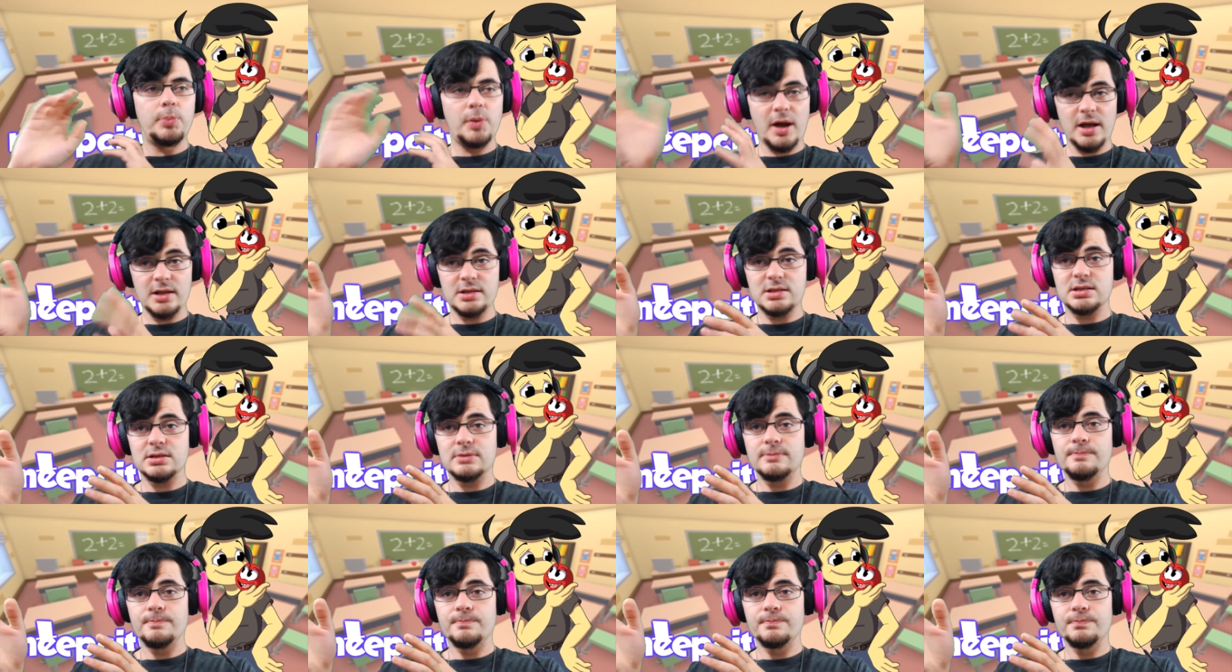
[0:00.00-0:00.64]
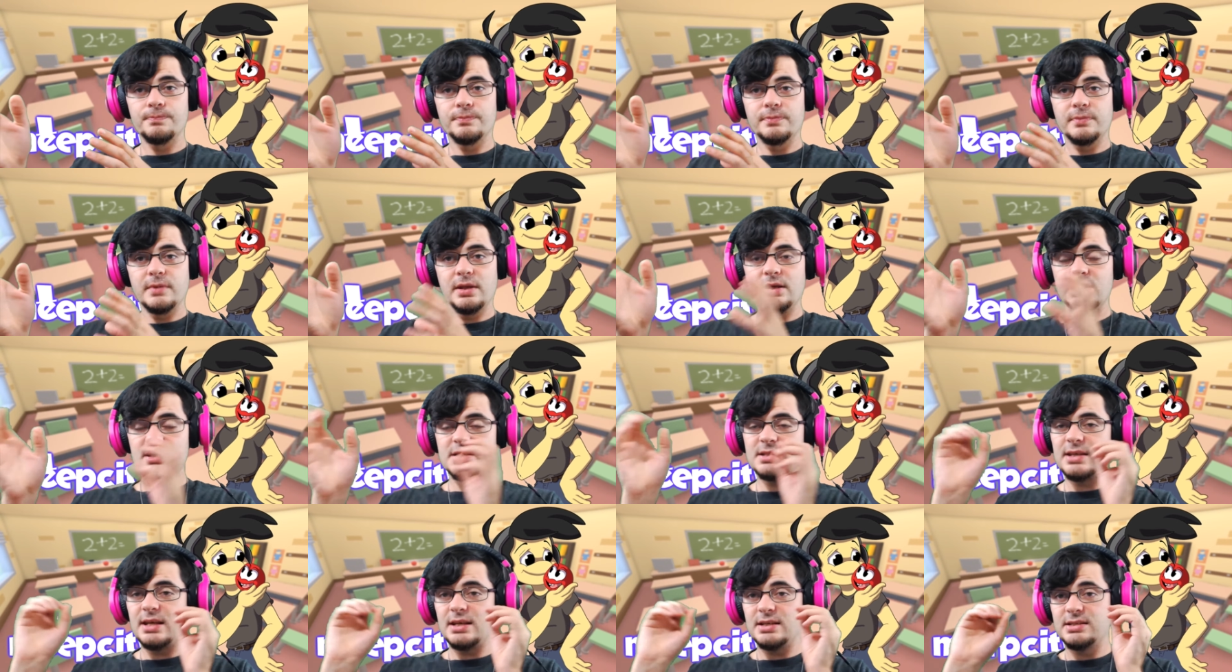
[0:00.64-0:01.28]
but
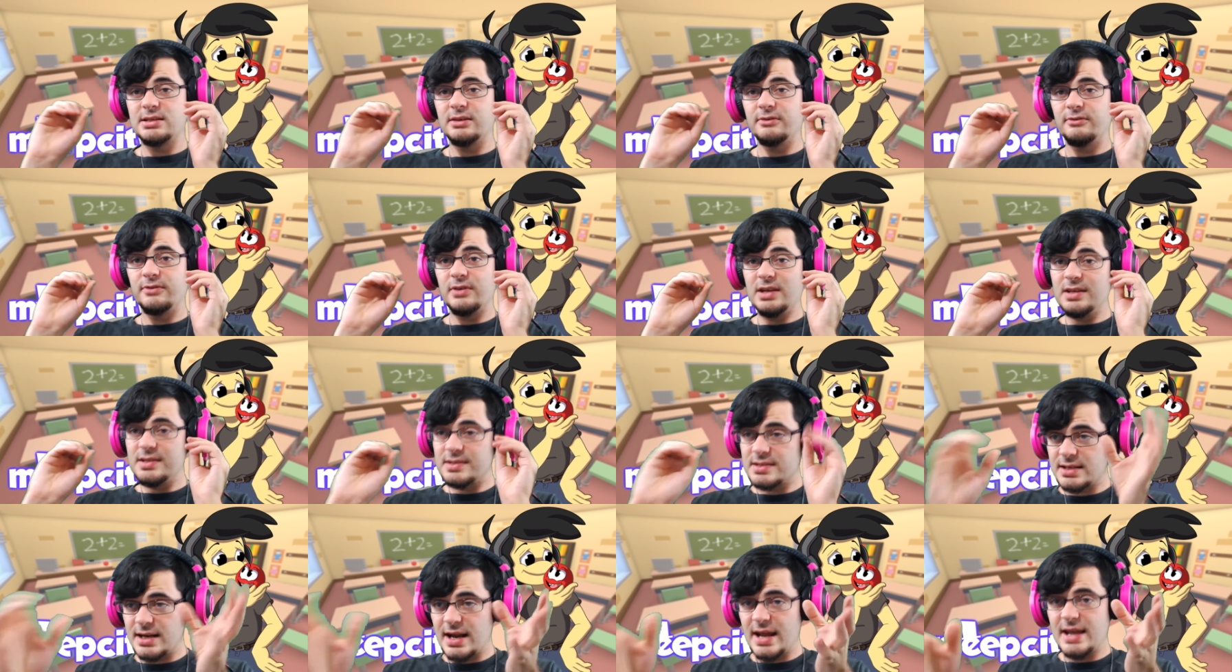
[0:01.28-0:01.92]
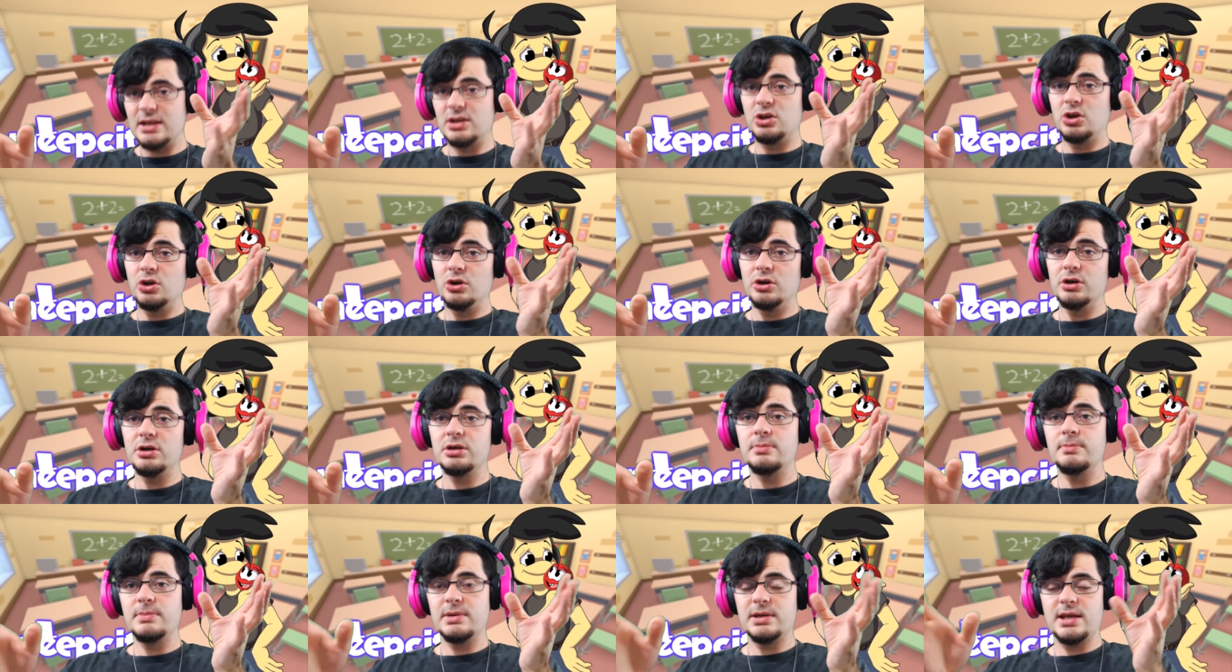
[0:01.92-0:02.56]
in a sense of is it a
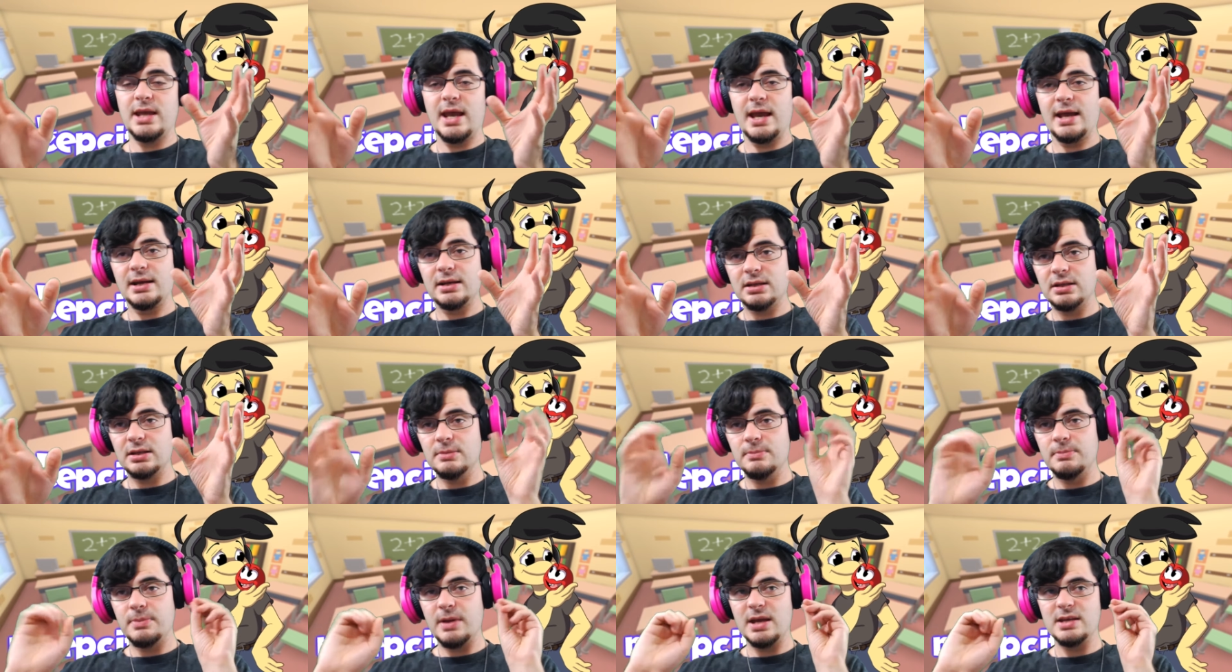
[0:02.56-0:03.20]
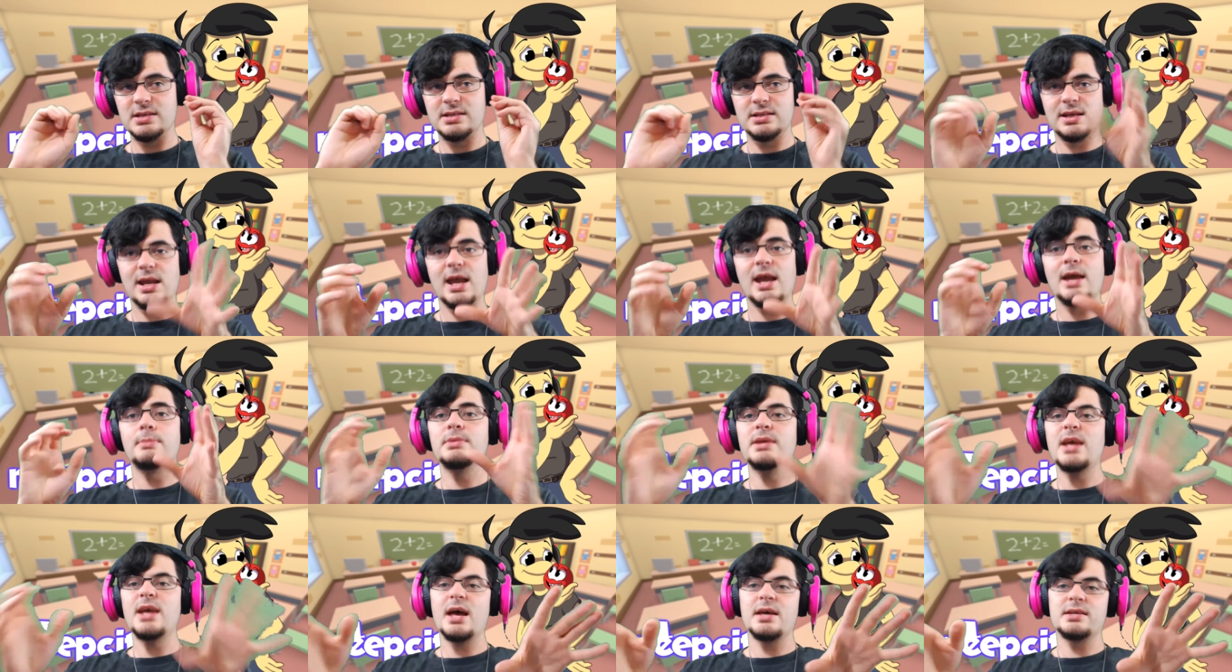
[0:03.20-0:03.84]
good mechanically based
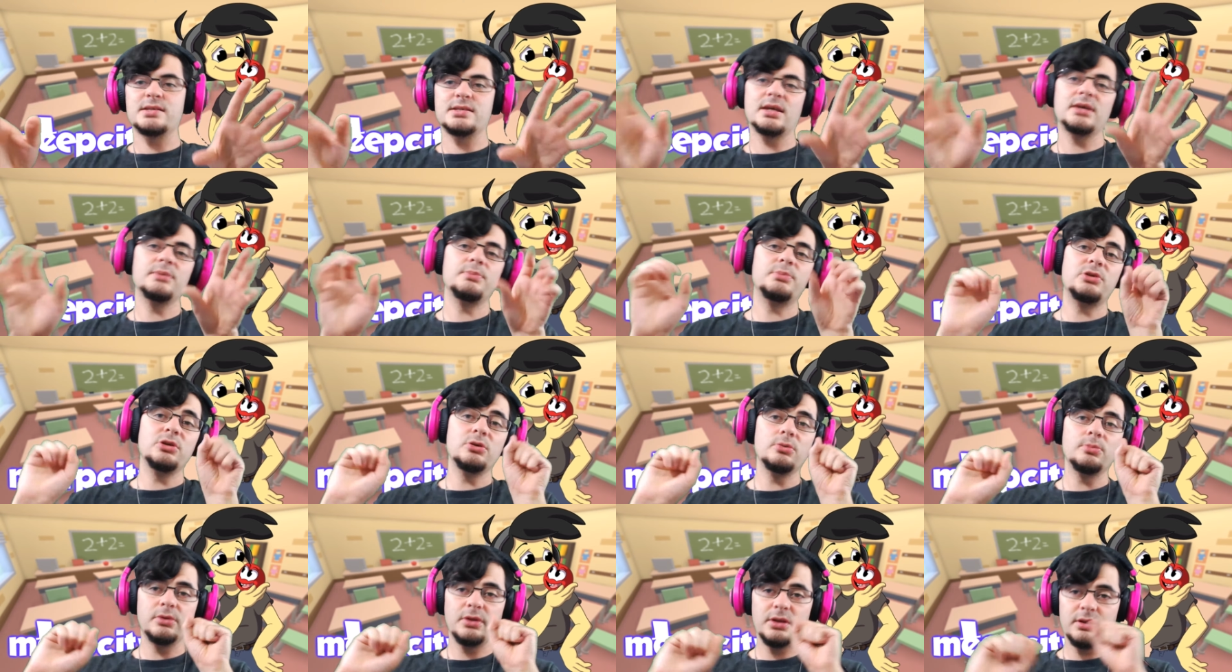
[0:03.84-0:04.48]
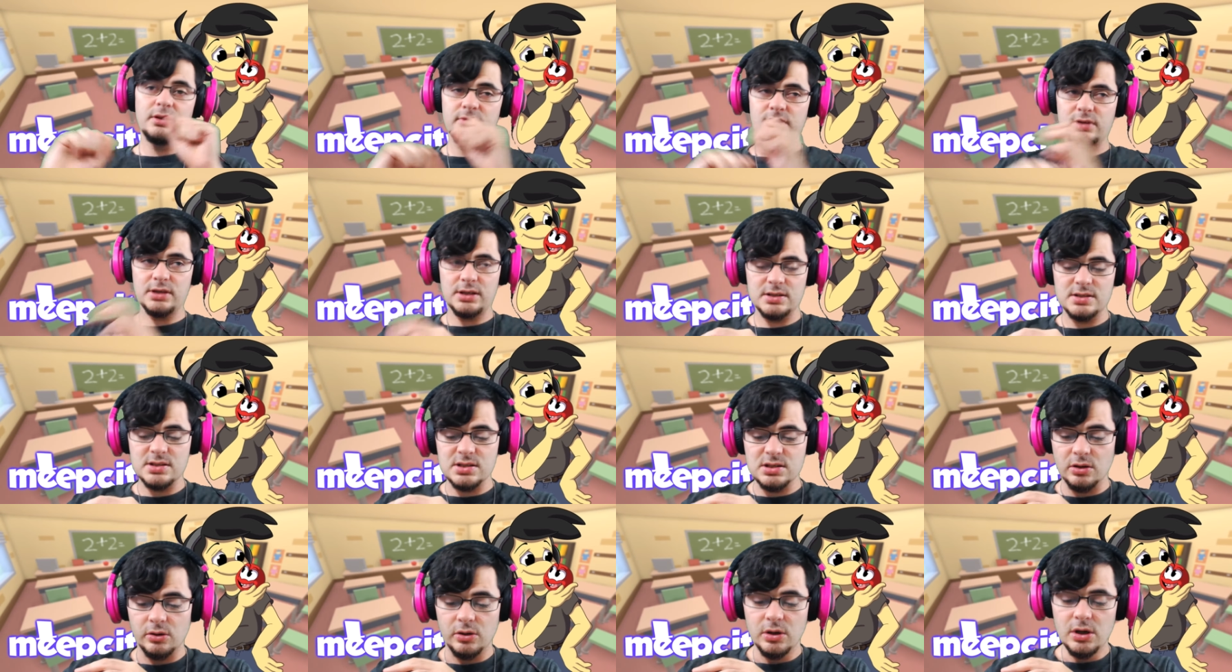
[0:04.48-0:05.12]
game? Yes, I do believe it
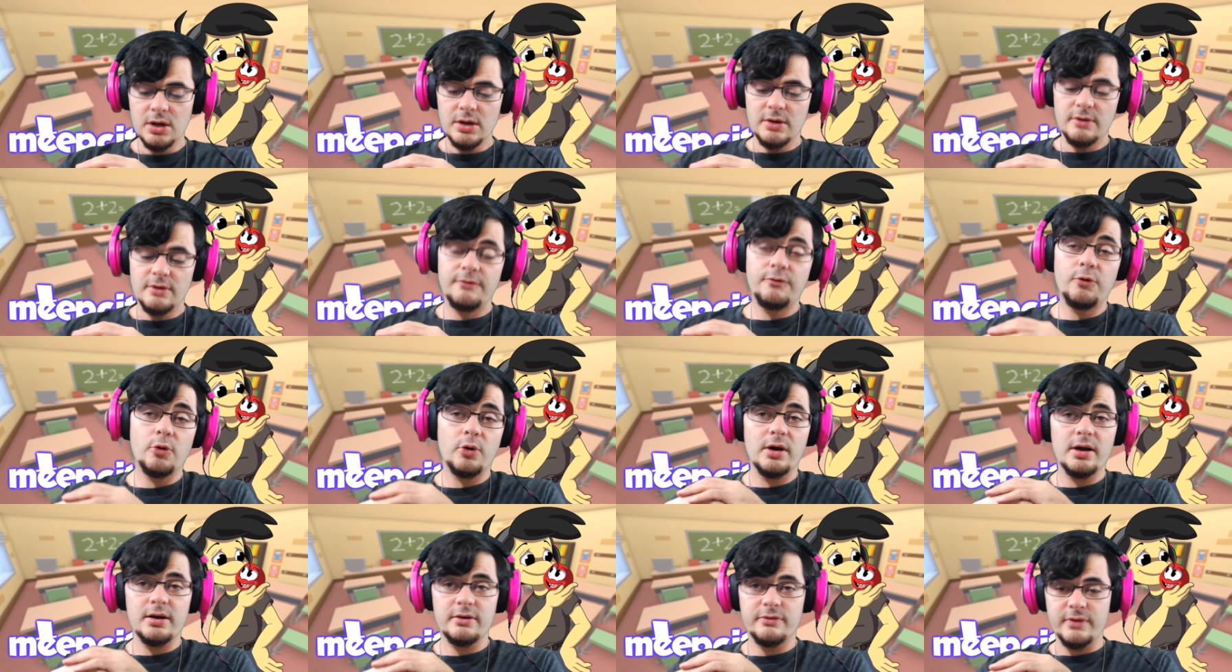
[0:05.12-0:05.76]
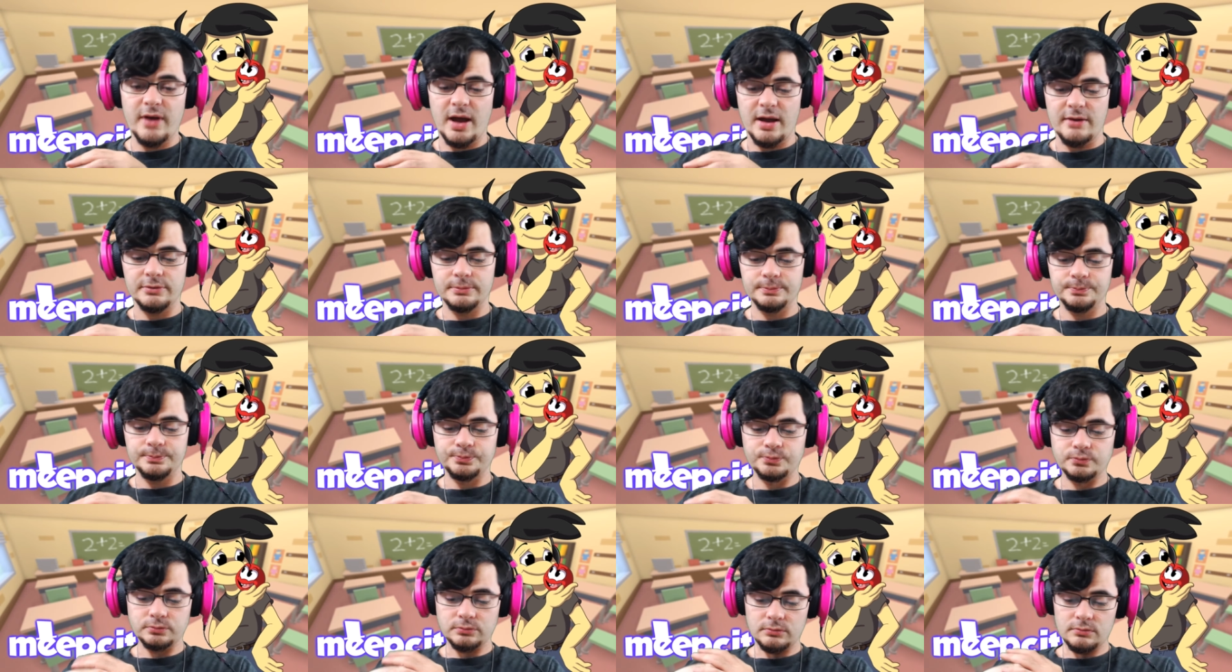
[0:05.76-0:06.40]
is. So four out of five.
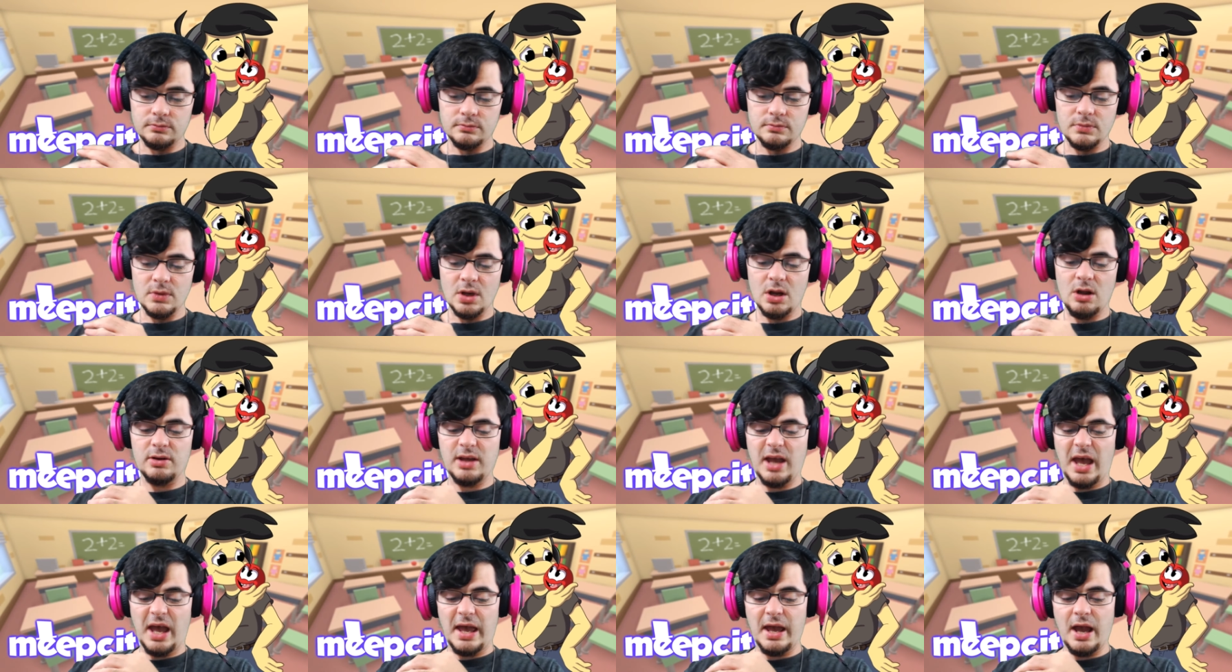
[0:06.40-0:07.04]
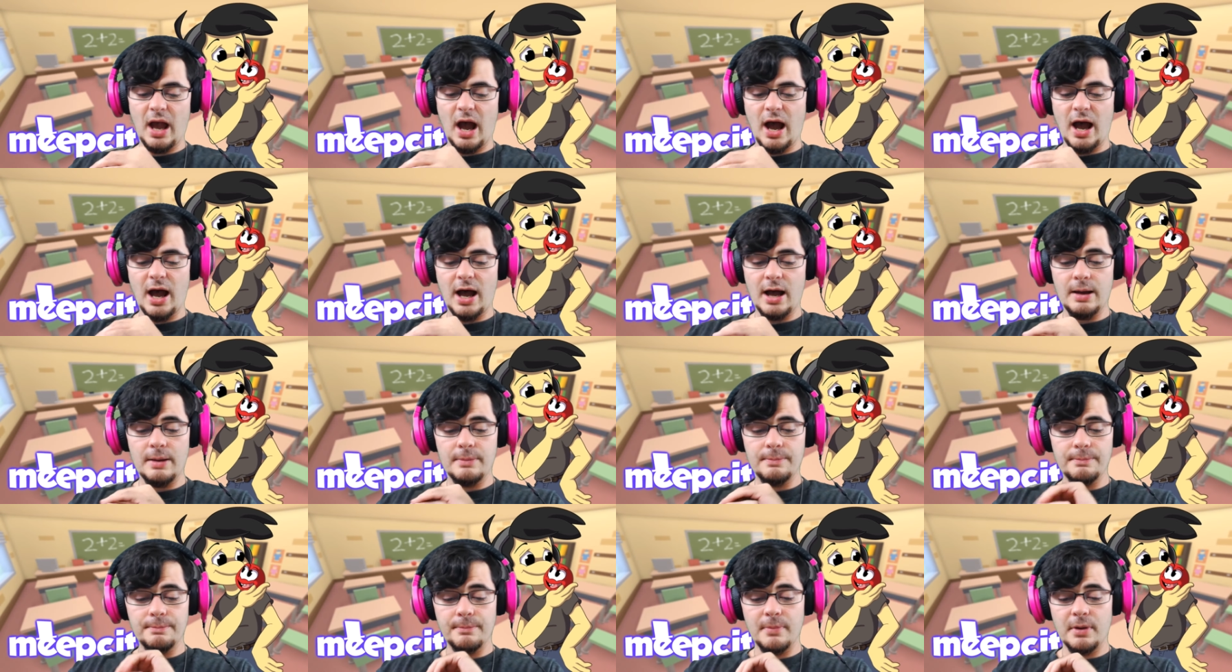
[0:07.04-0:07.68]
Okay,
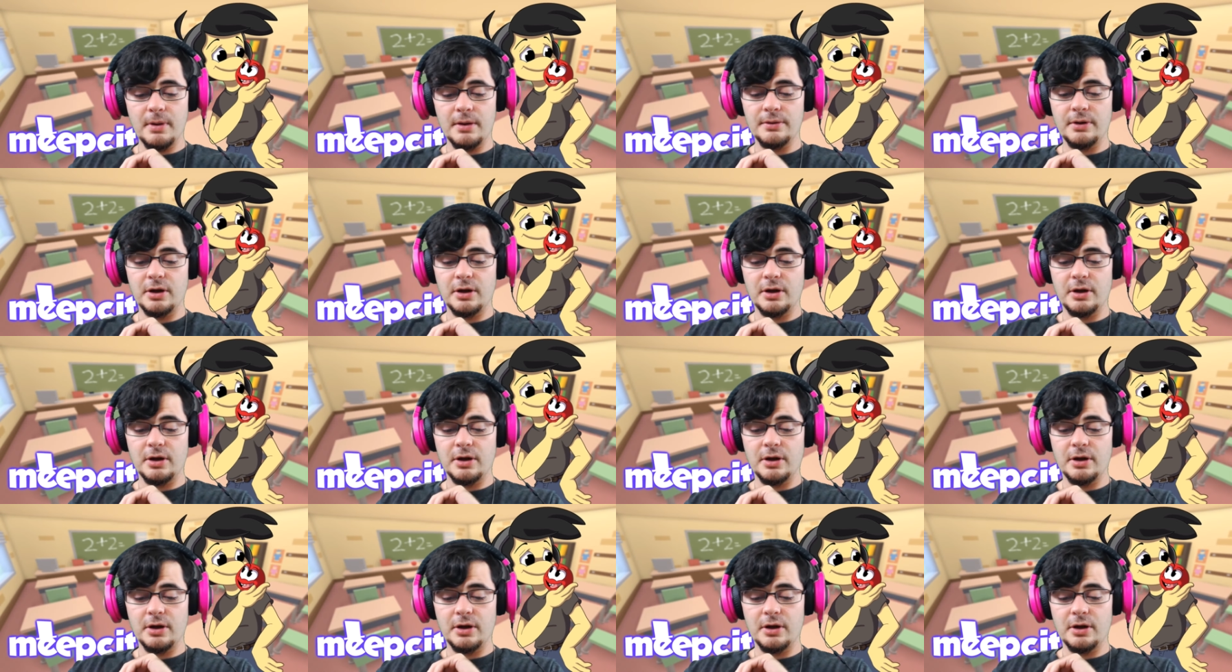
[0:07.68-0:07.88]
um,